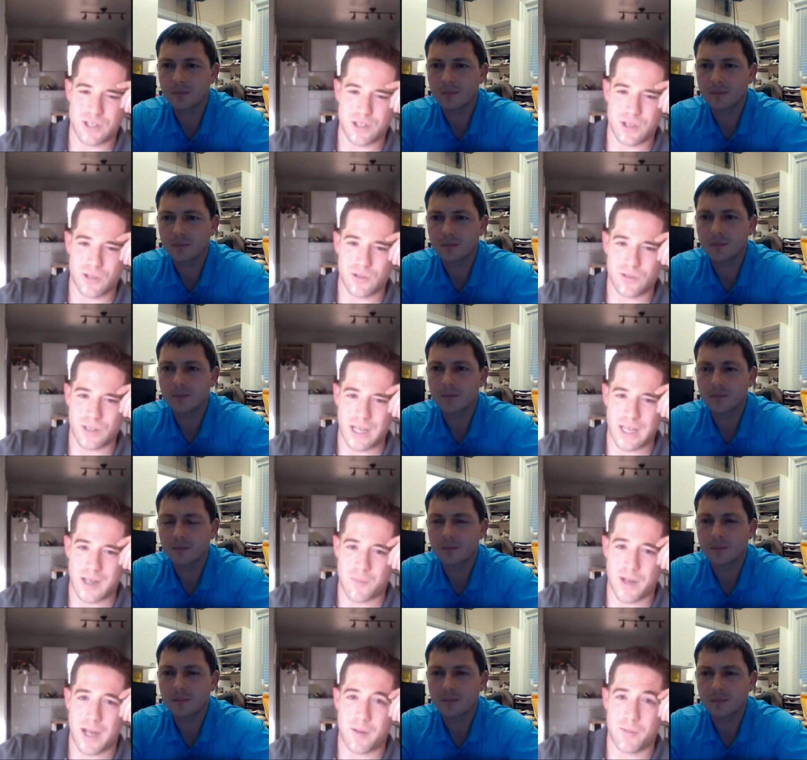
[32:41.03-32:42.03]
Speaker 1: too,
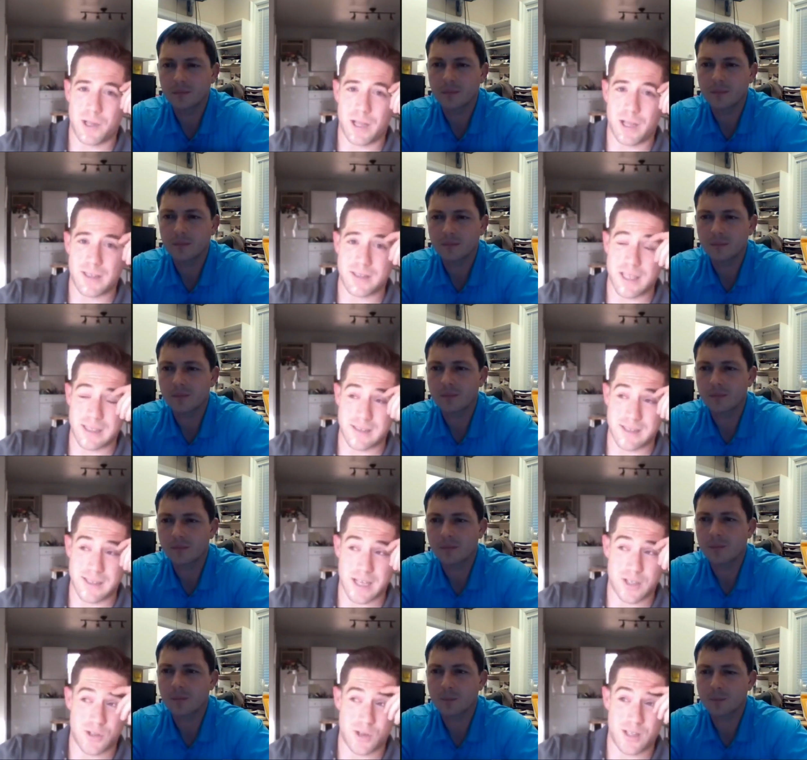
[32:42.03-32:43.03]
like in my MLS. Like
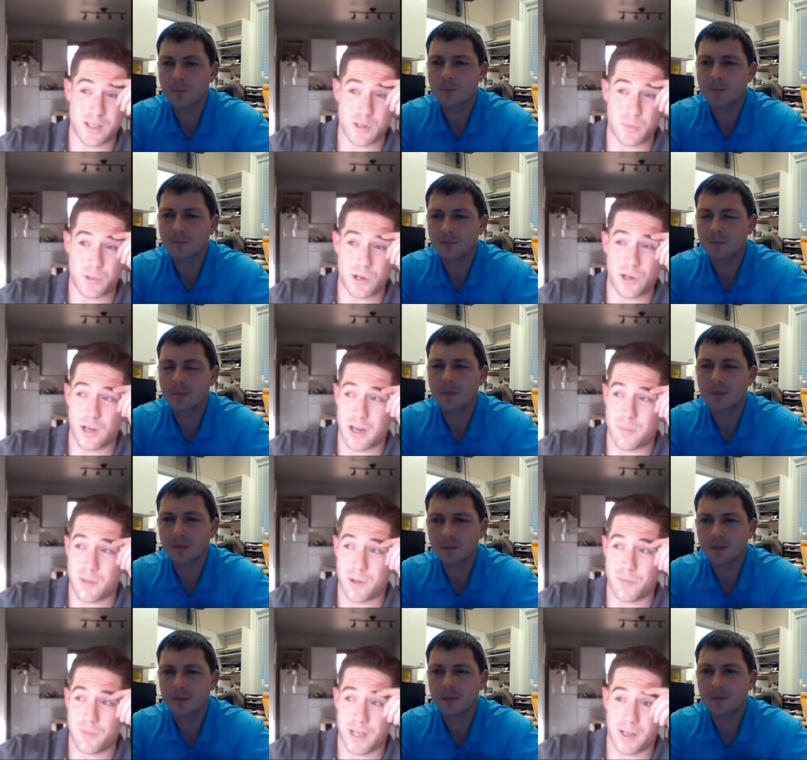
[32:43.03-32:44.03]
since I joined this
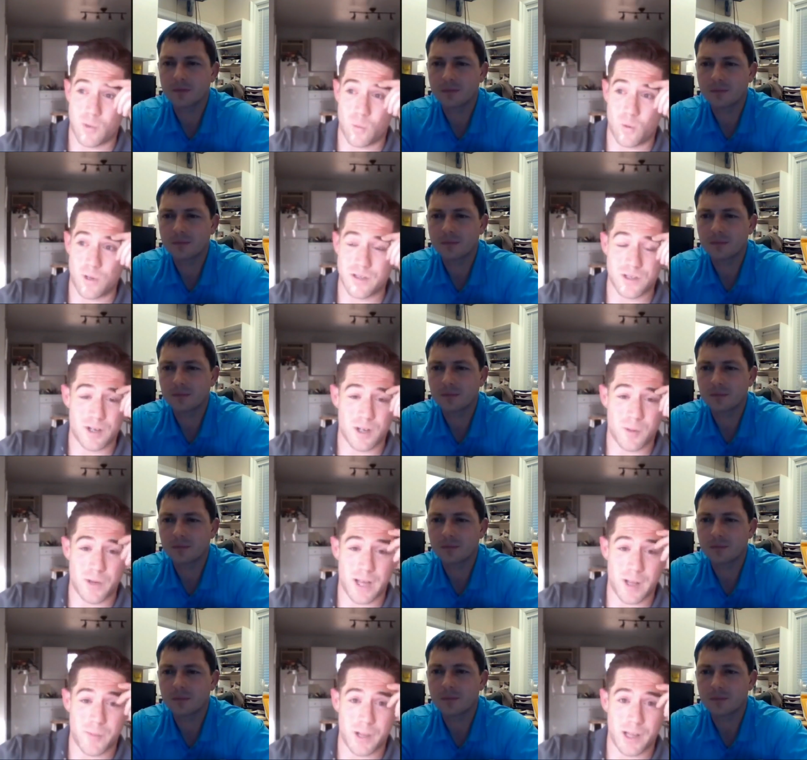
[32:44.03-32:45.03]
program, I'm like a wizard
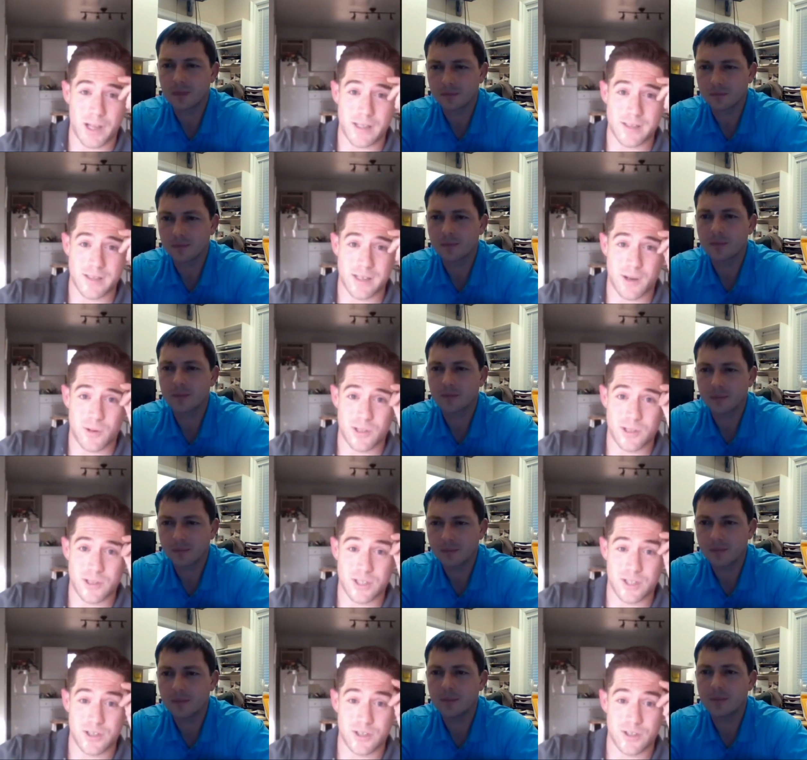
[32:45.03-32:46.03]
on my MLS now, which
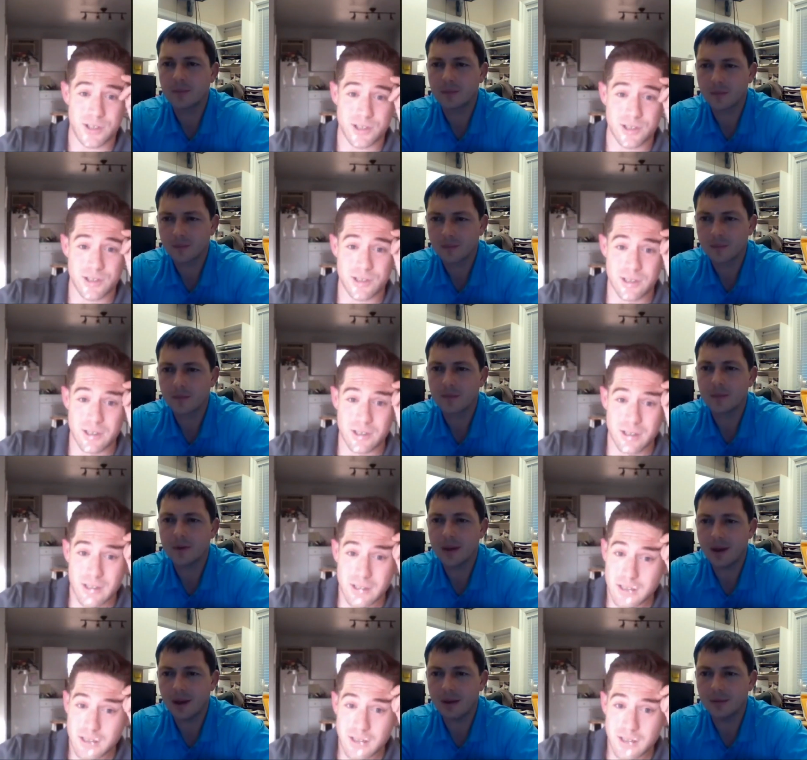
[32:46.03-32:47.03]
is huge.
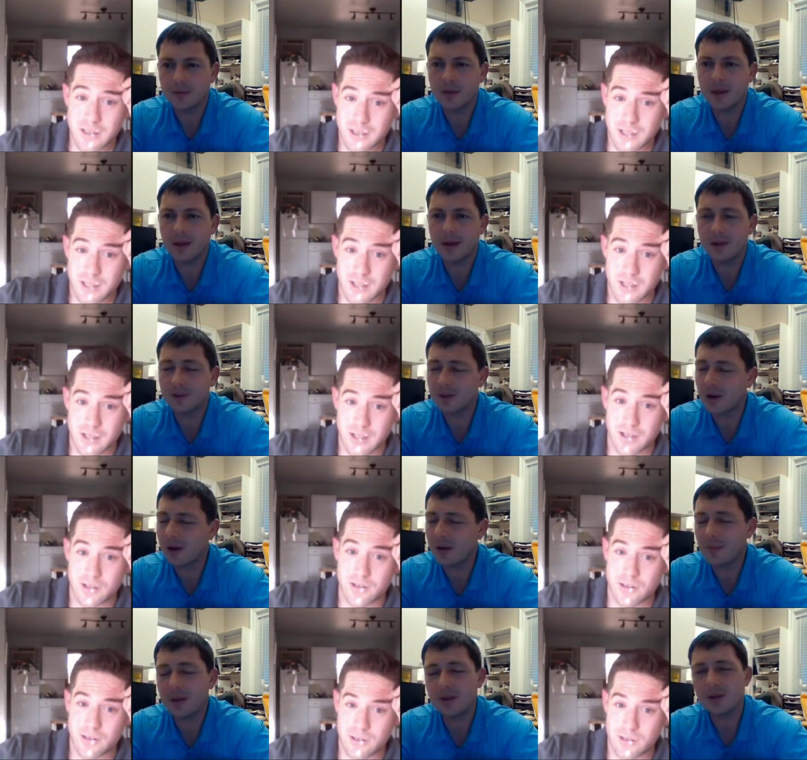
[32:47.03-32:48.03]
Speaker 2: Yeah, it's
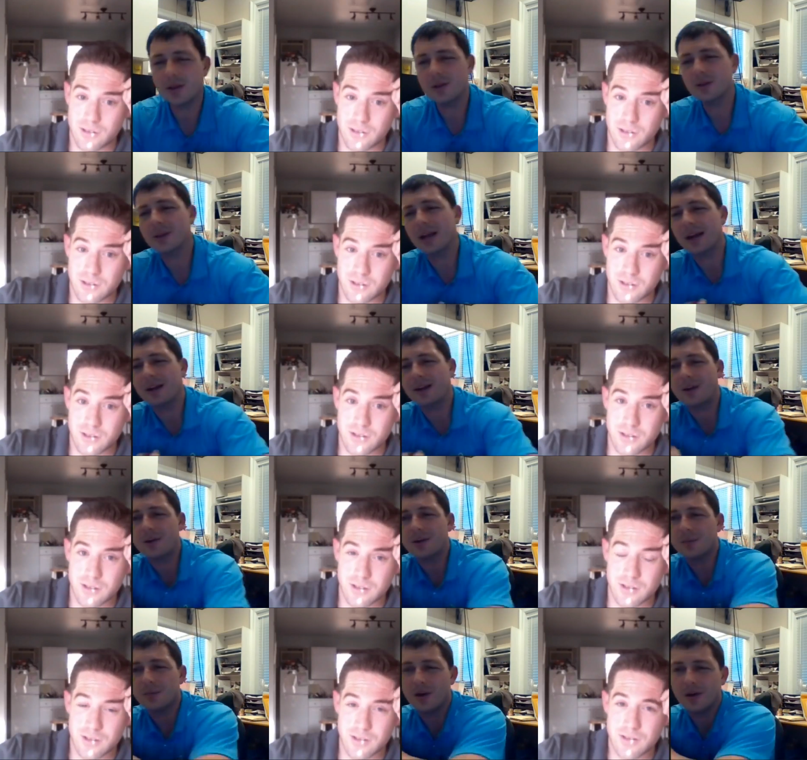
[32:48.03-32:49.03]
all. I mean, you got to
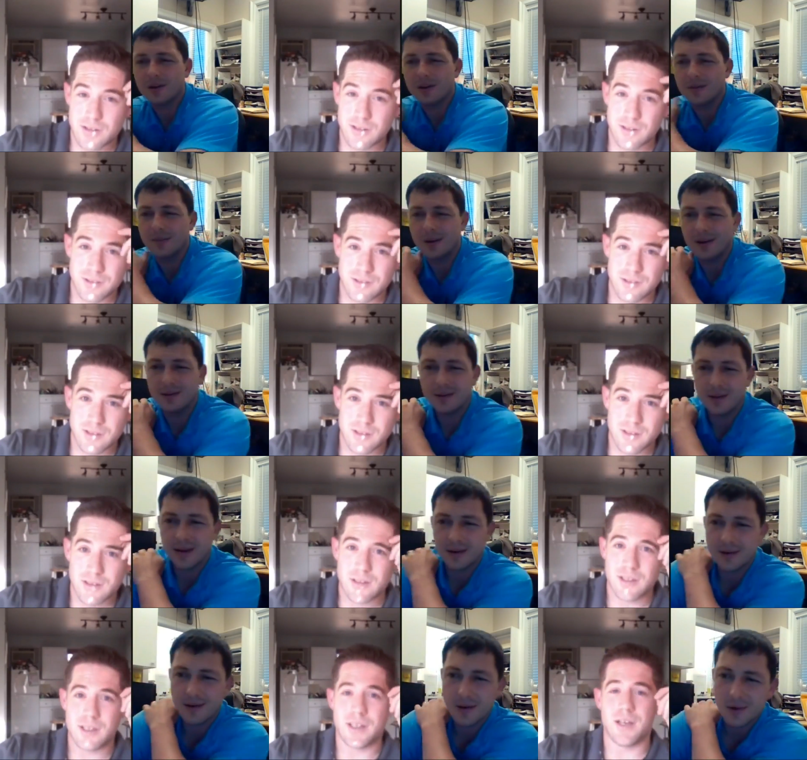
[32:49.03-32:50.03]
know your market, man.
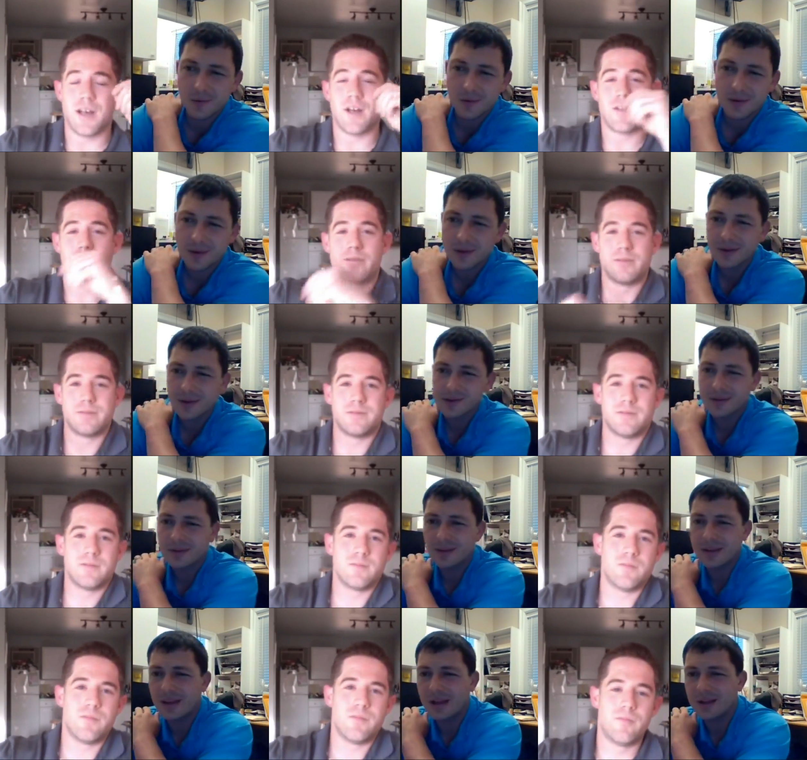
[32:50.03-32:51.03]
You got to know.
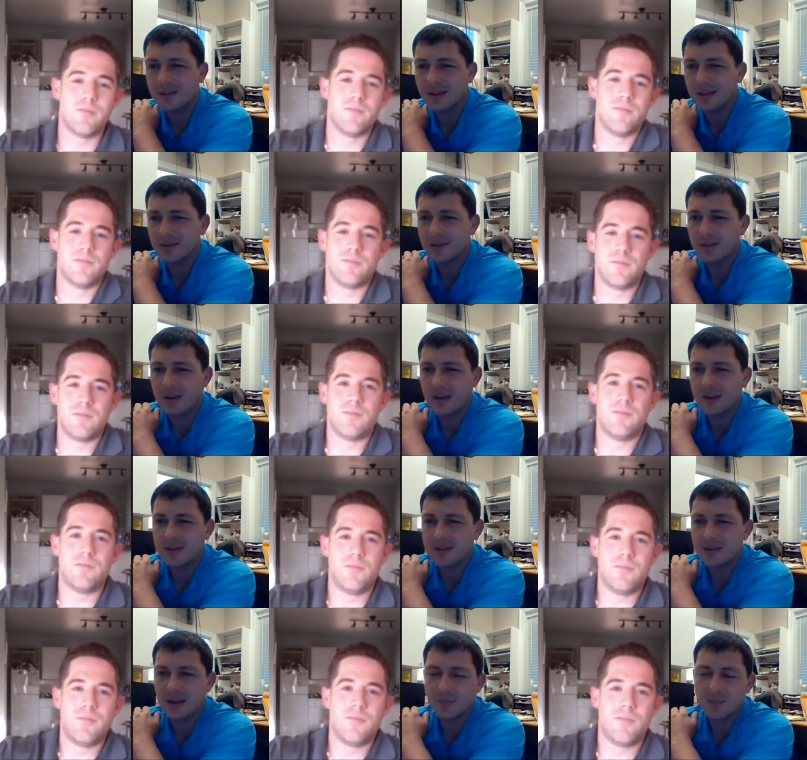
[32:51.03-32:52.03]
See, like that's the
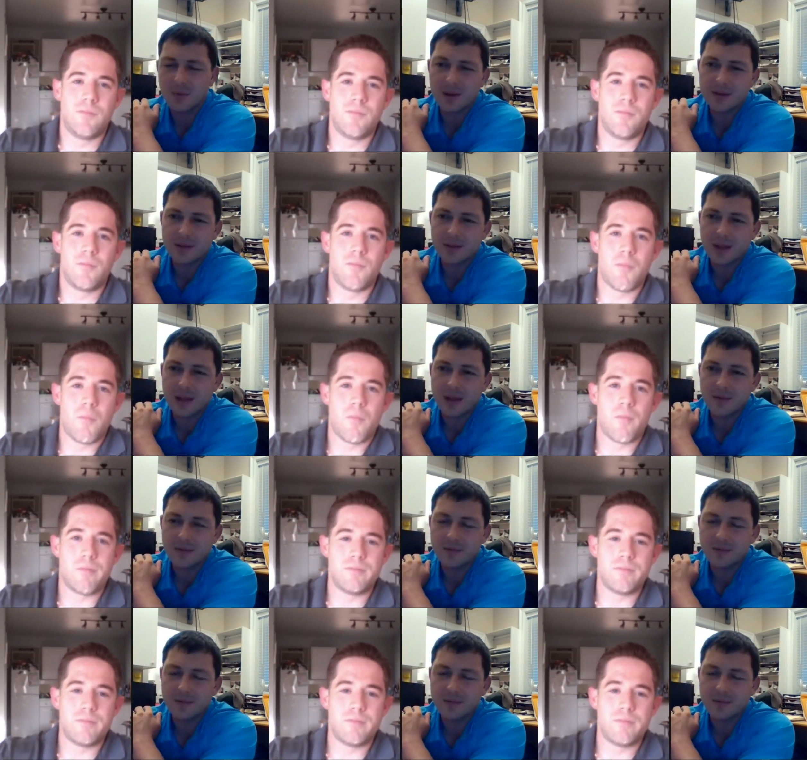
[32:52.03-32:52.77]
thing that separates a lot